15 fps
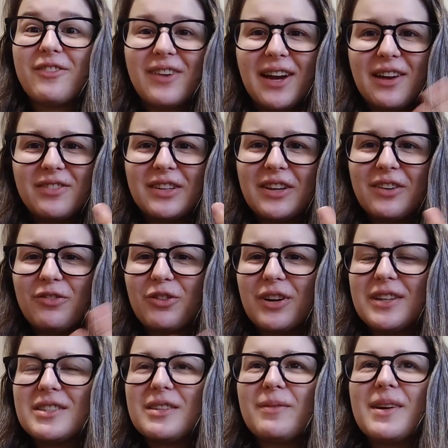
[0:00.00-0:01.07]
I have to give
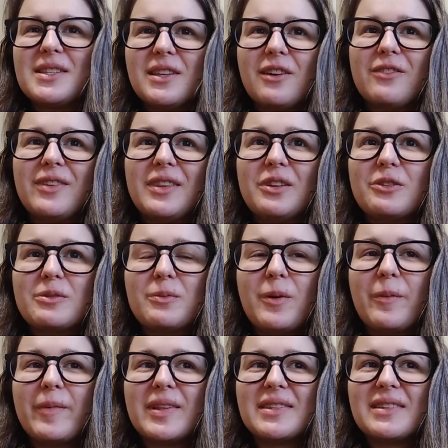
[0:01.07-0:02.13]
grace to myself in those
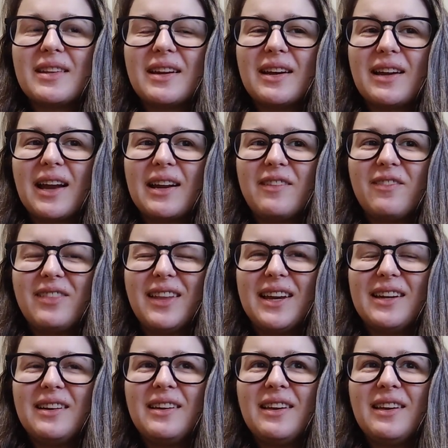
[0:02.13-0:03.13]
moments that I kind of let